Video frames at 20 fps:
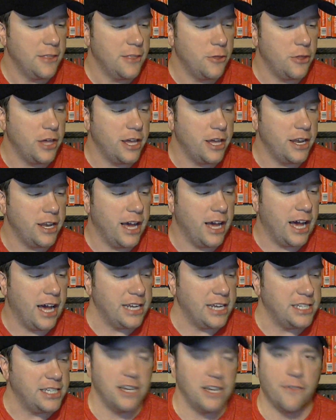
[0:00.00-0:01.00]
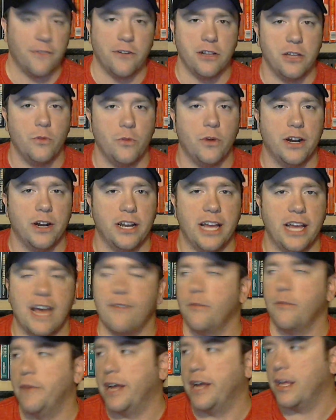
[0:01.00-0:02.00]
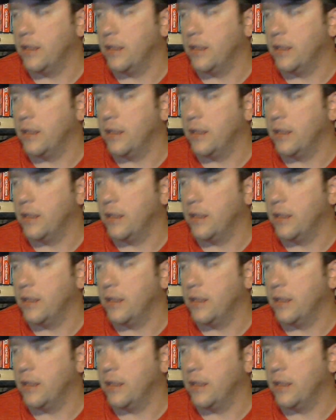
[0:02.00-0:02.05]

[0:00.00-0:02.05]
that I definitely wanted to have in my